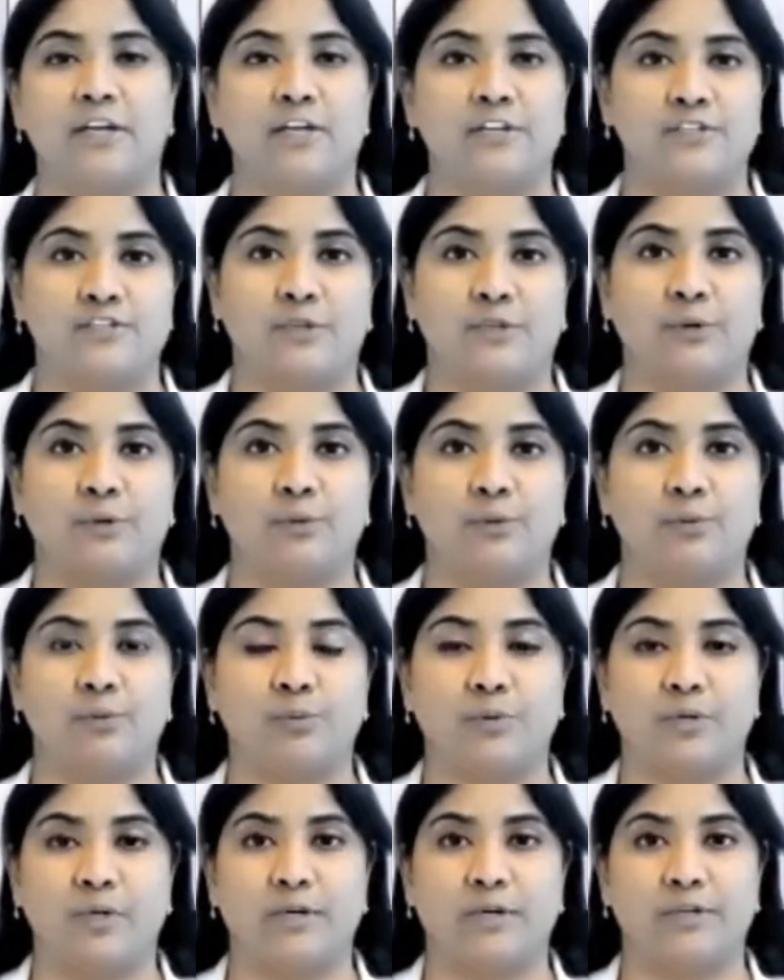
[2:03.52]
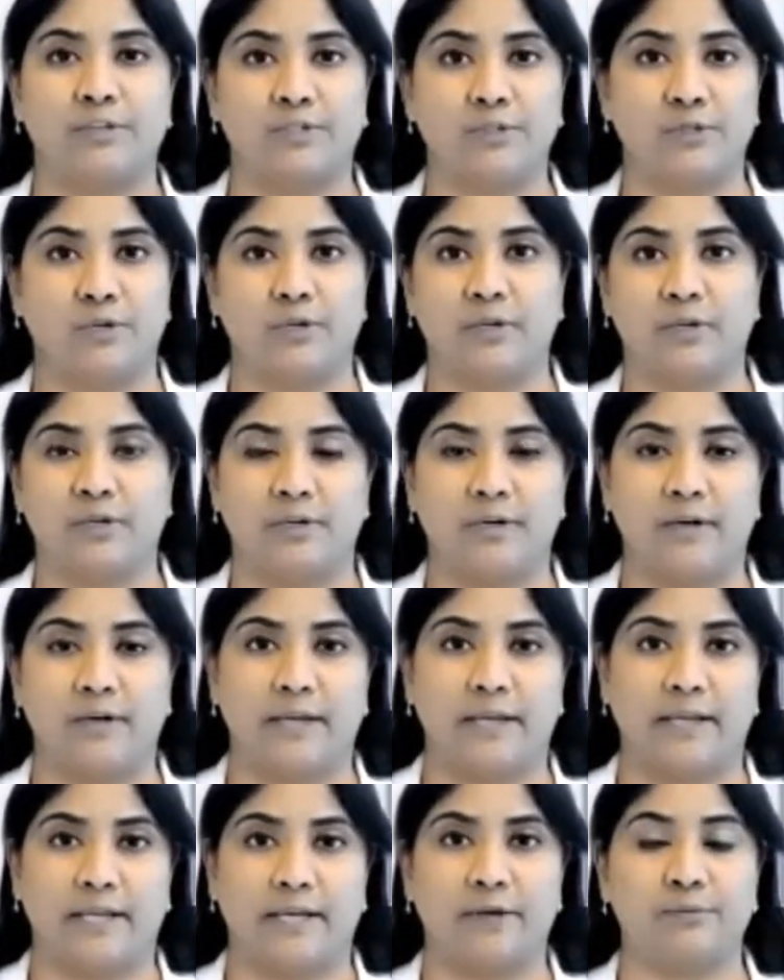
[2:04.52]
So your
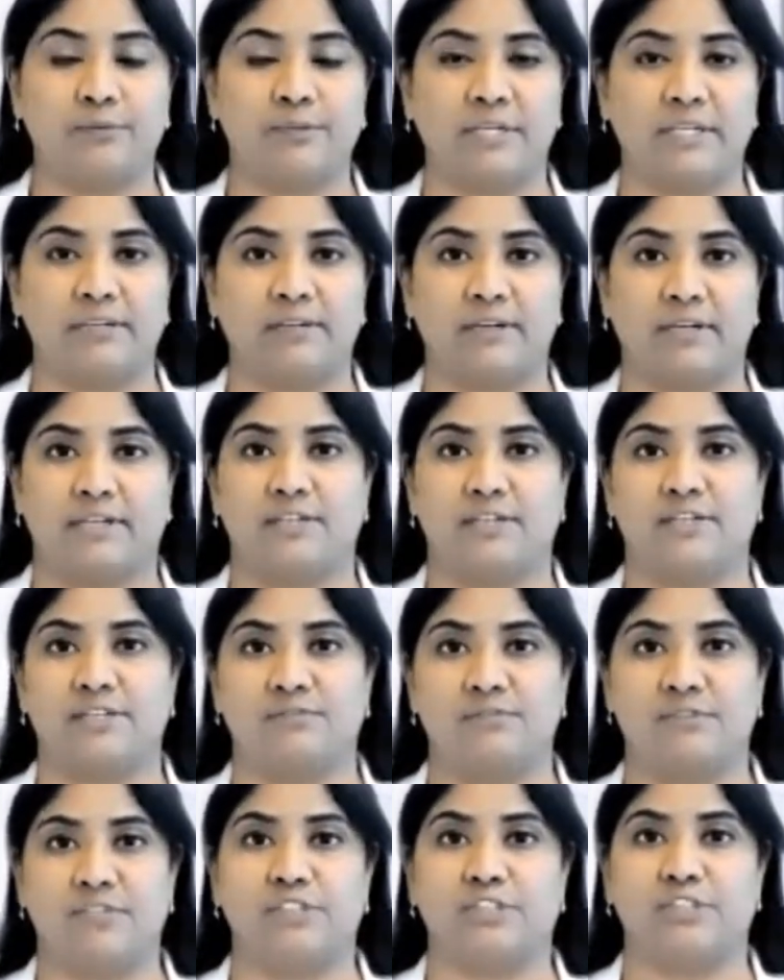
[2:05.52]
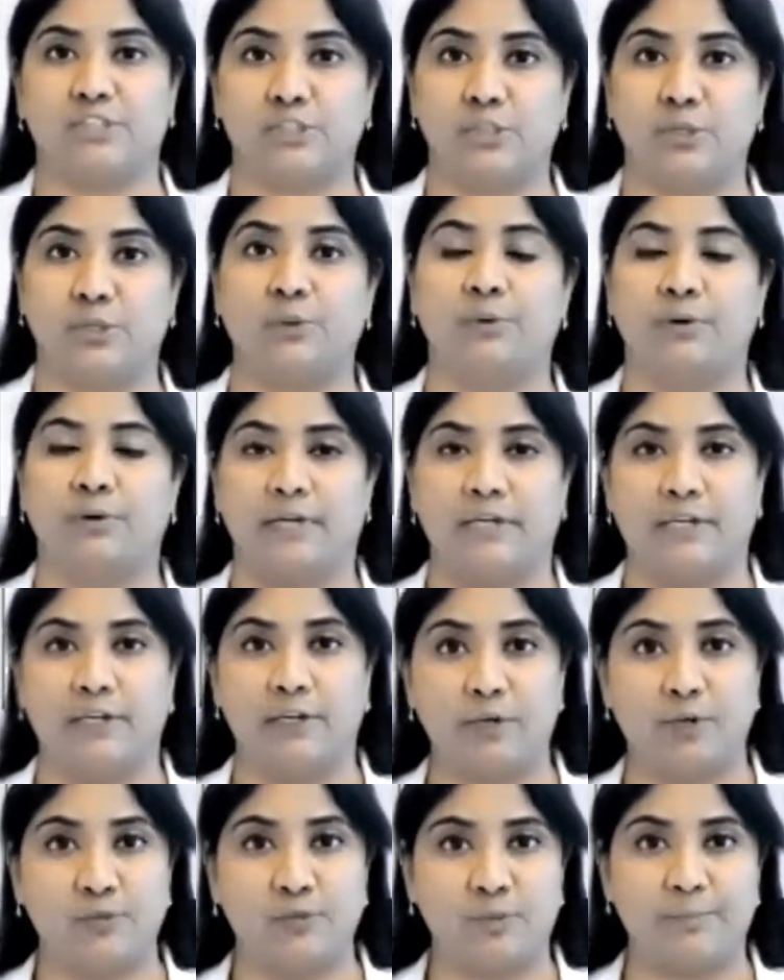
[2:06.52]
accounting records will show a
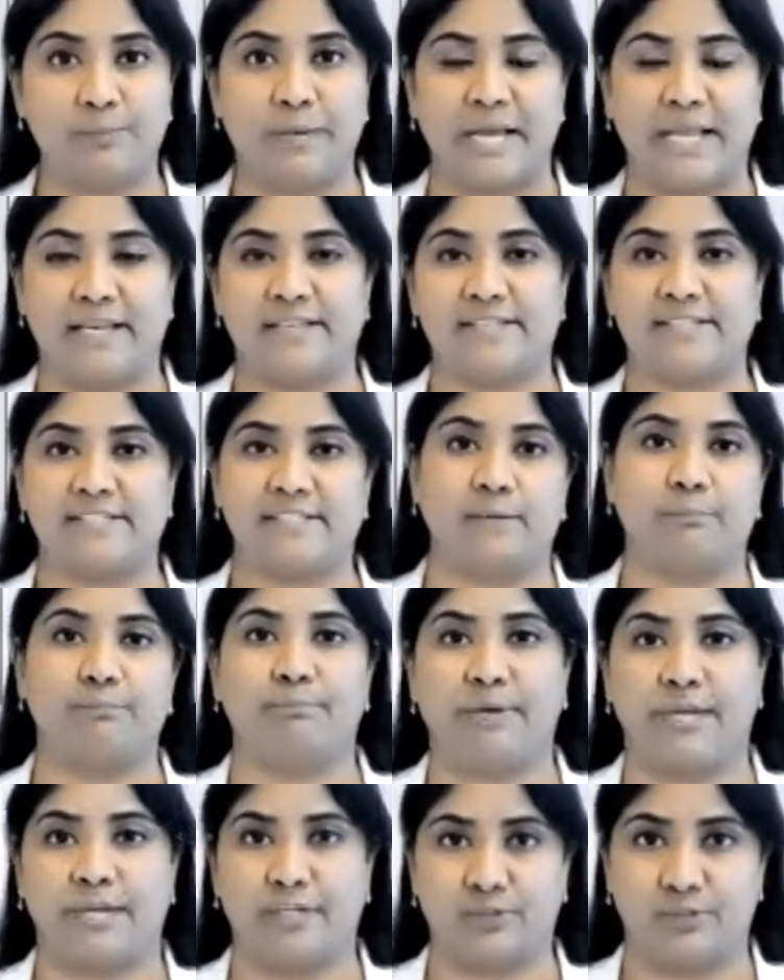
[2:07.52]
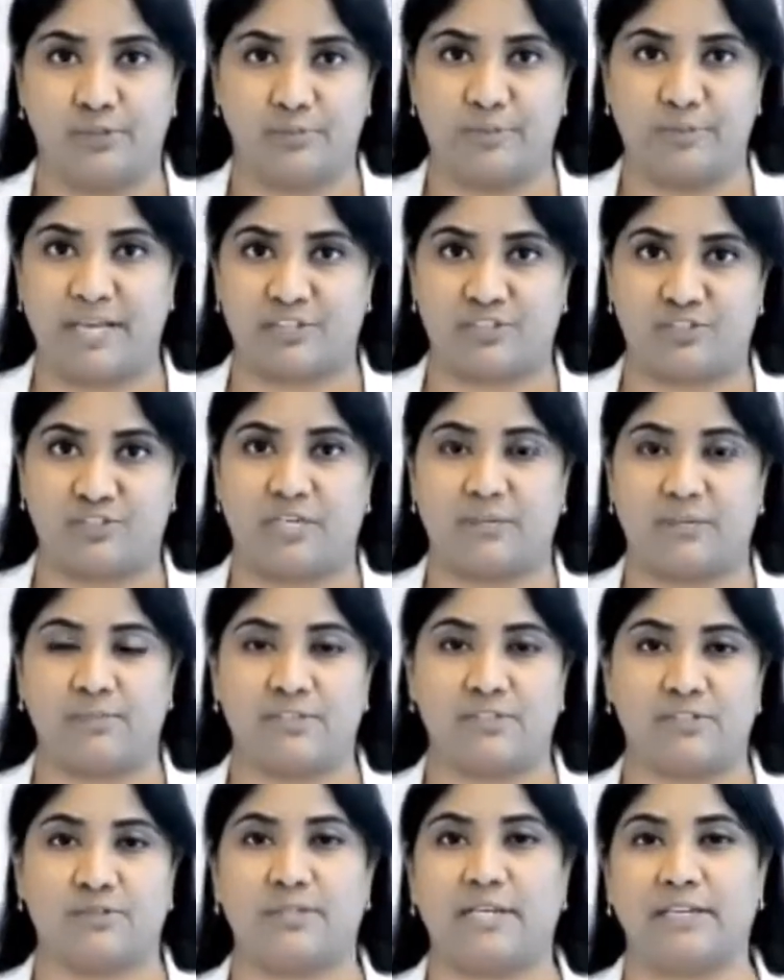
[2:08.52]
lower balance compared to the bank
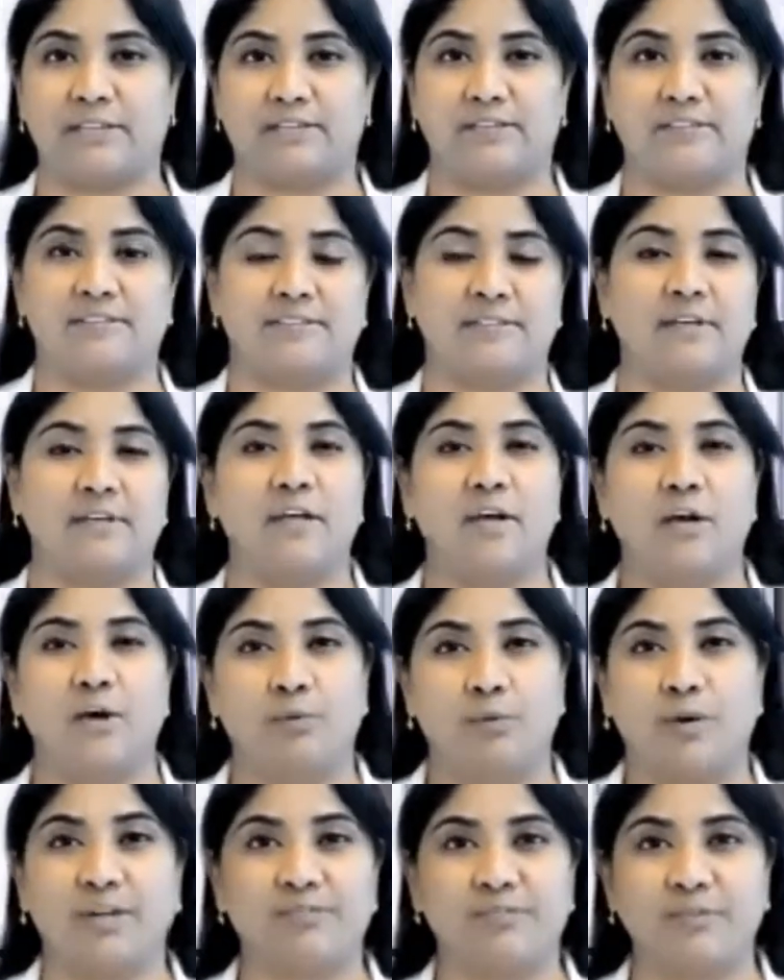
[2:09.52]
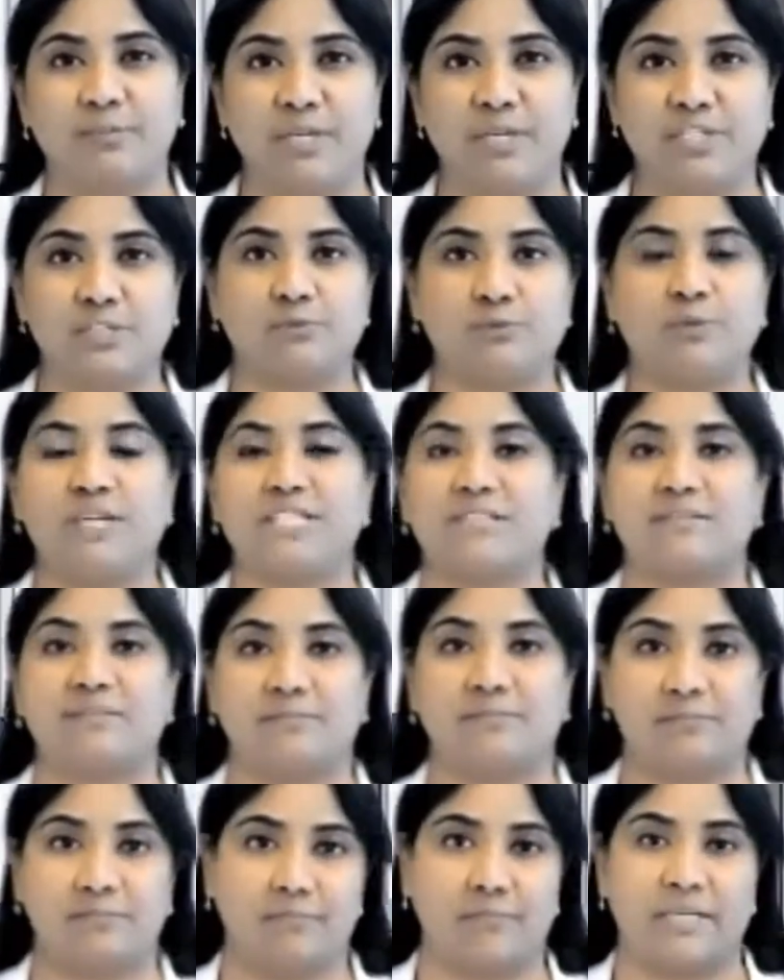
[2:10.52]
statement. So that is one of the major ones,
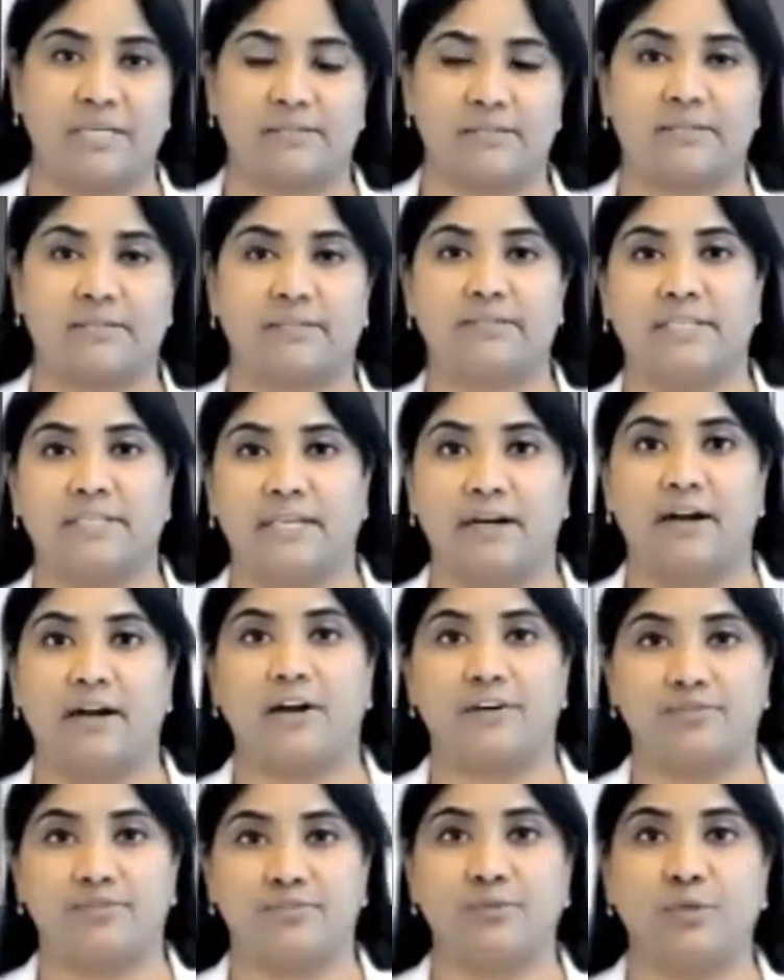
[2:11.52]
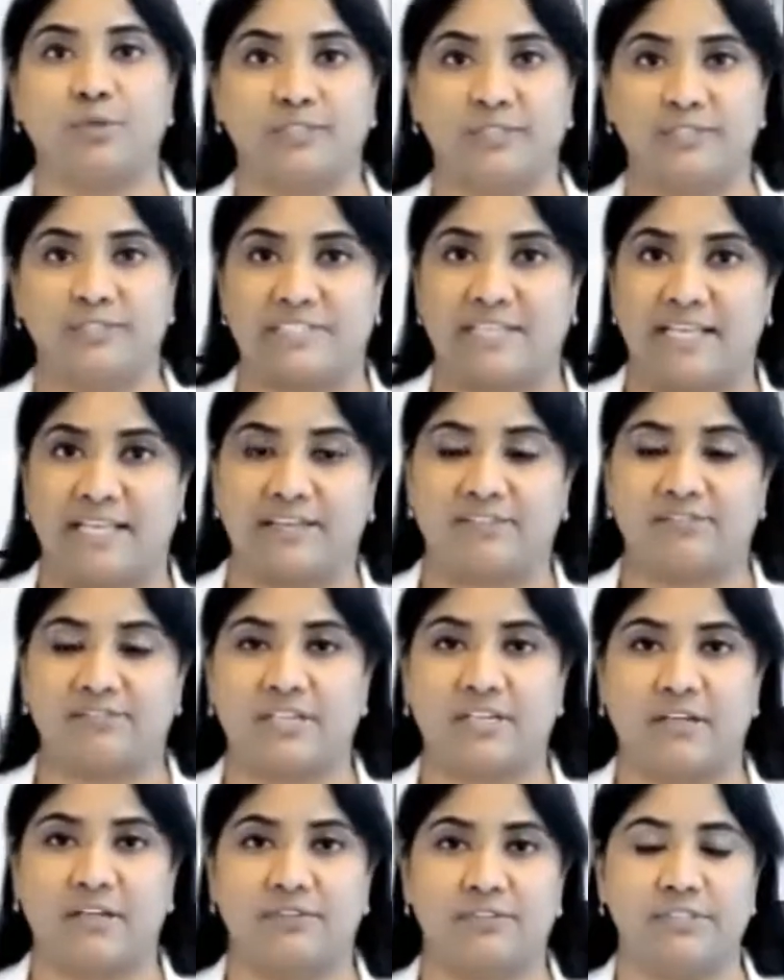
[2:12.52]
but there are a few others like we
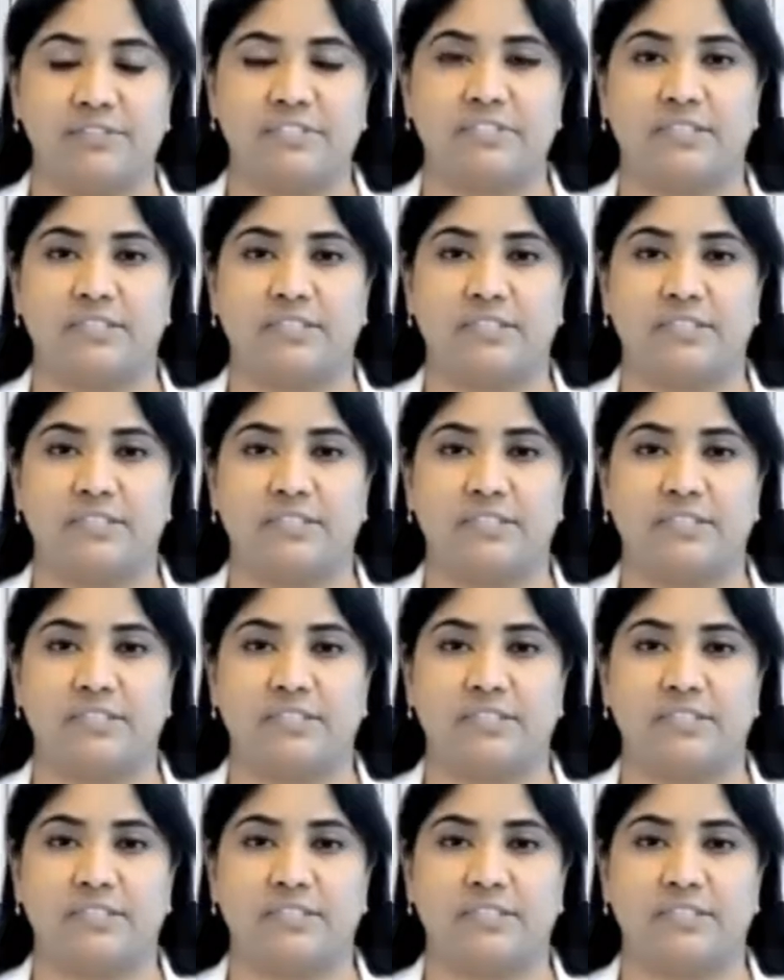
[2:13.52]
covered